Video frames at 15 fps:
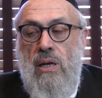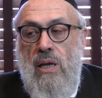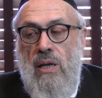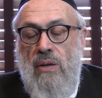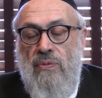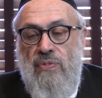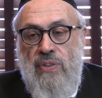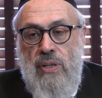
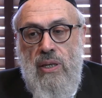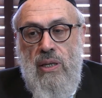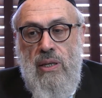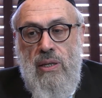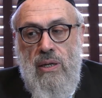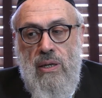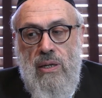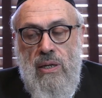if
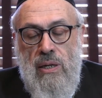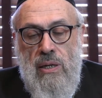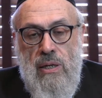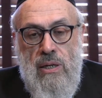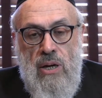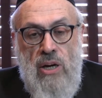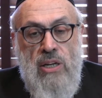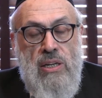the
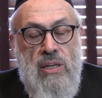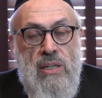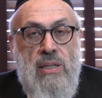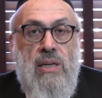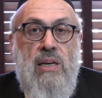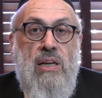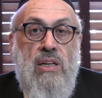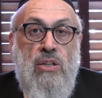kohen
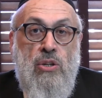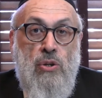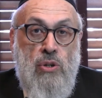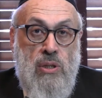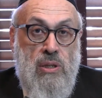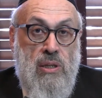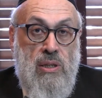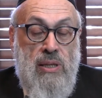took
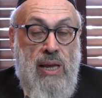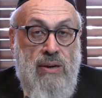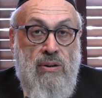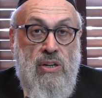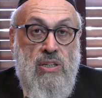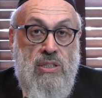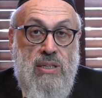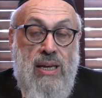the
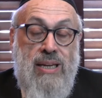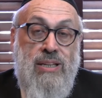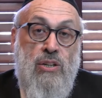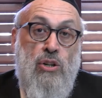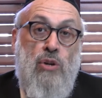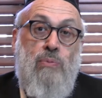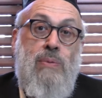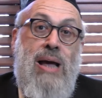neiros and he took
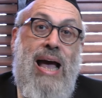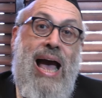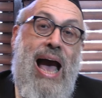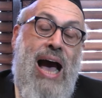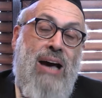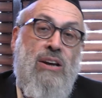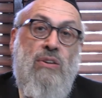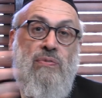them
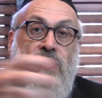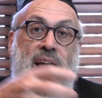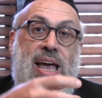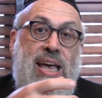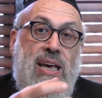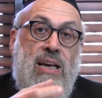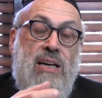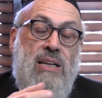out of the
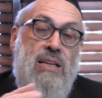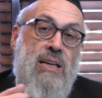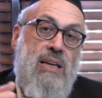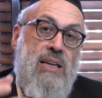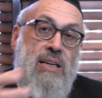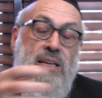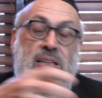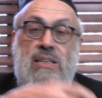heichal
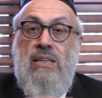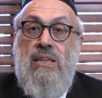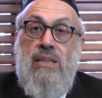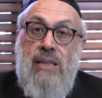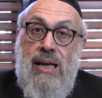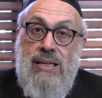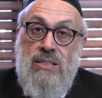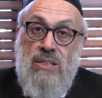into
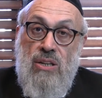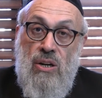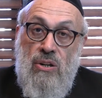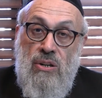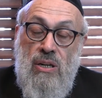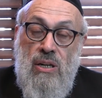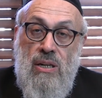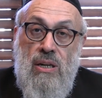the
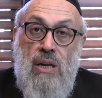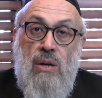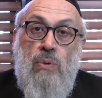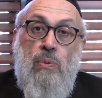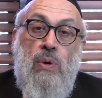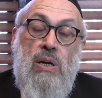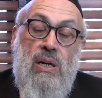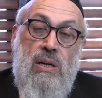azara,
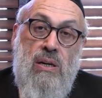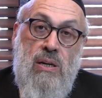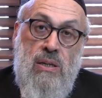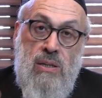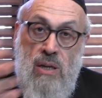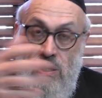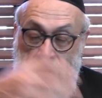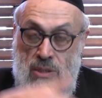where
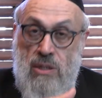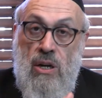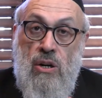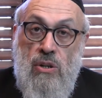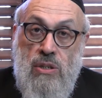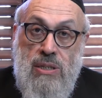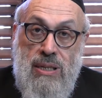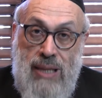a zar
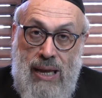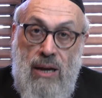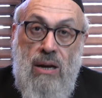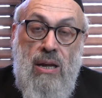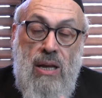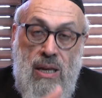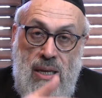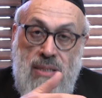is
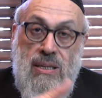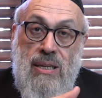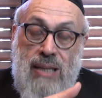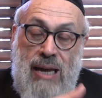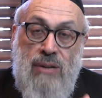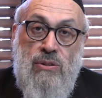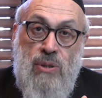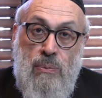allowed to